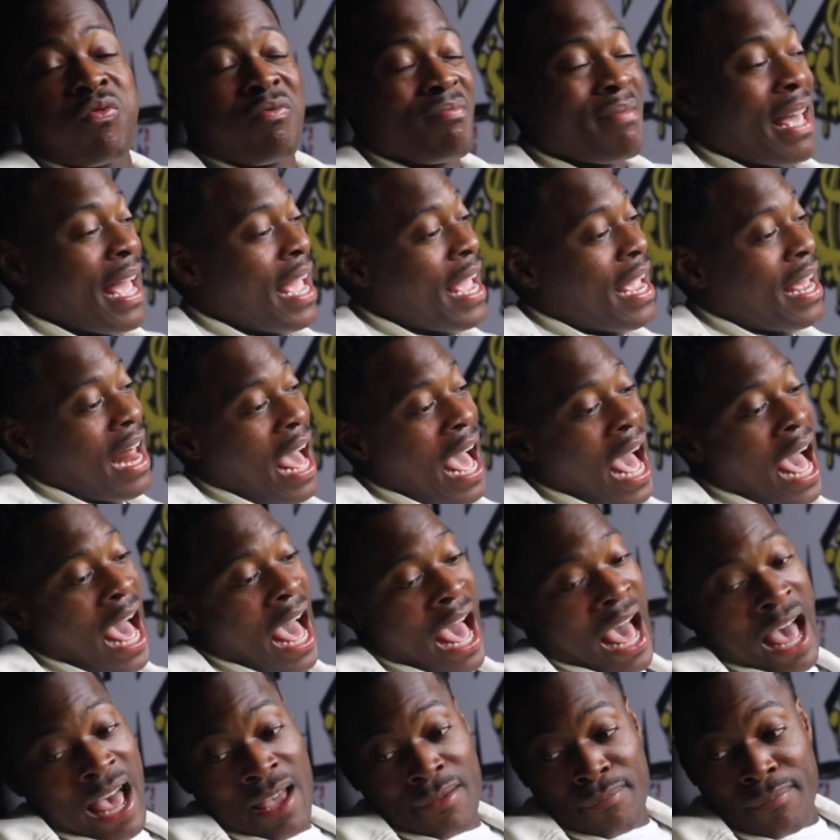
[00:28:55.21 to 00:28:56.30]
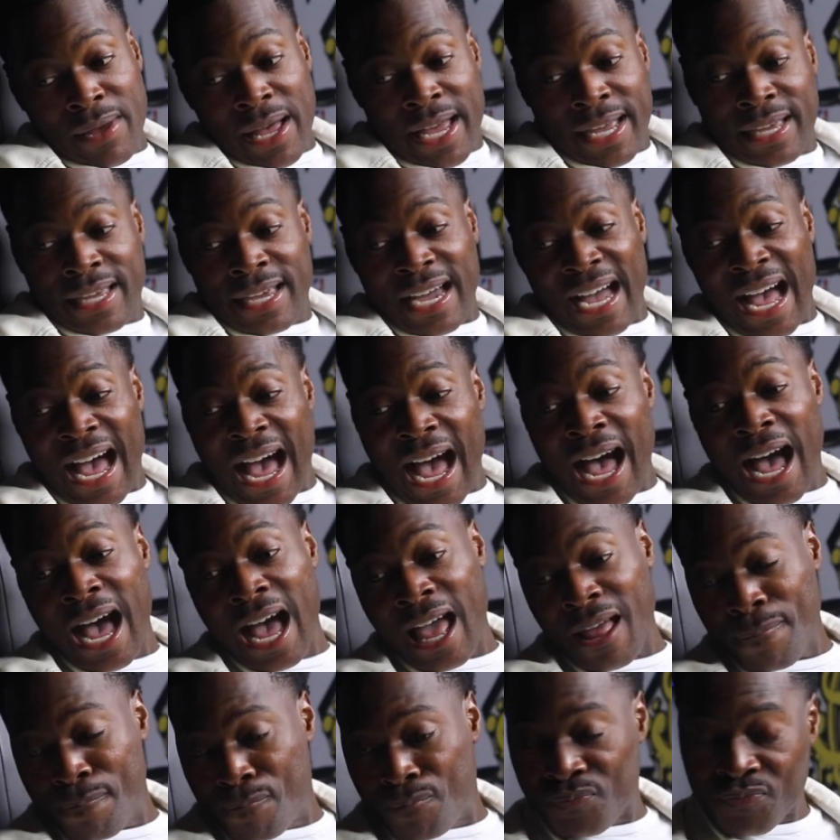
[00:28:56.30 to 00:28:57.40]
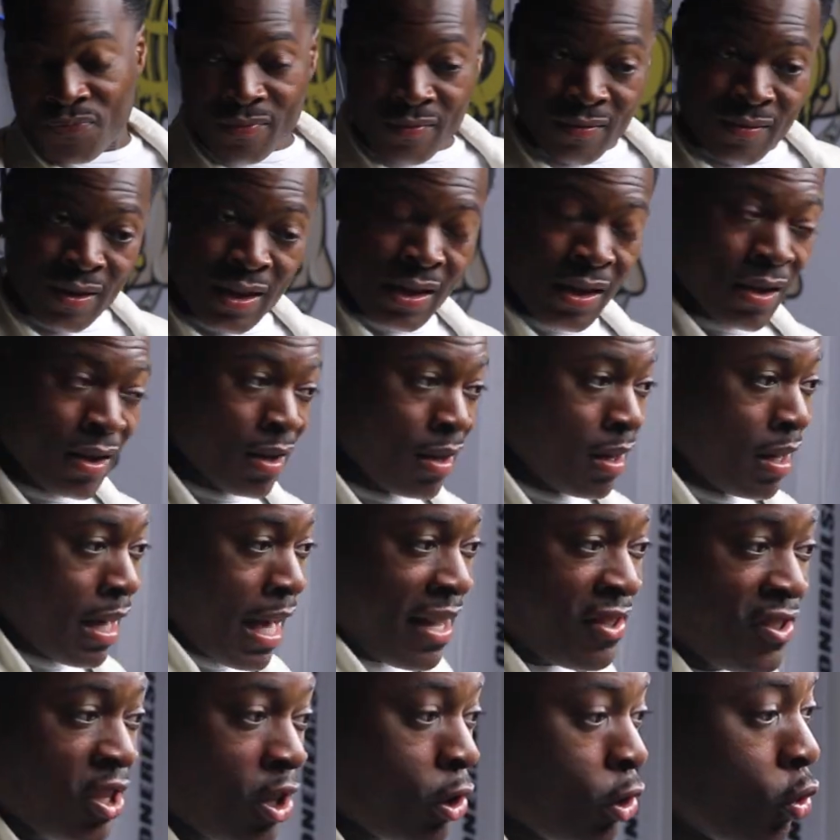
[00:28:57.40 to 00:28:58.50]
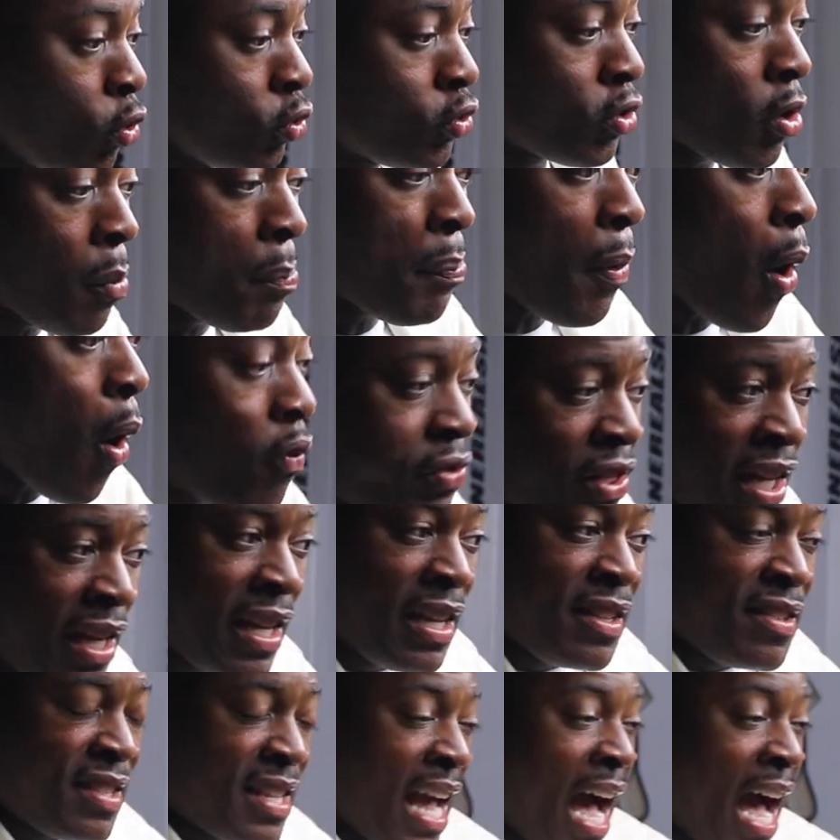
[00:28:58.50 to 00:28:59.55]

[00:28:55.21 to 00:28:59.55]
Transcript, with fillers: man, I ah, my God. And salute to both of these